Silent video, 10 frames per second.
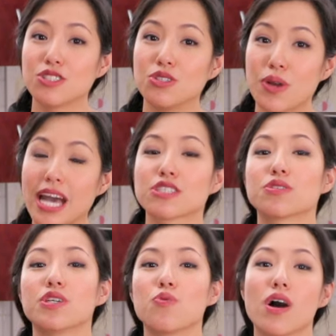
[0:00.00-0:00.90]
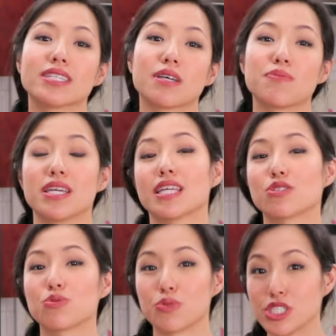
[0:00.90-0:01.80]
you actually want something
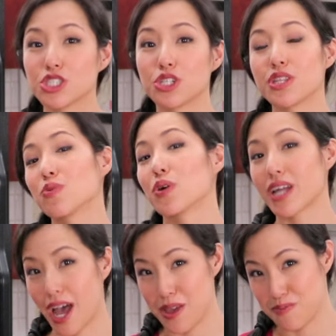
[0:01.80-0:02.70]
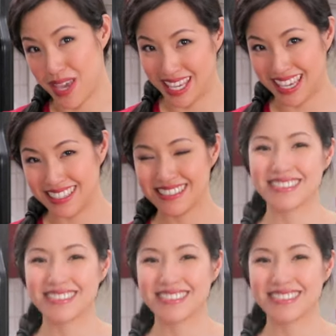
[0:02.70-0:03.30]
that's richer than what I am making.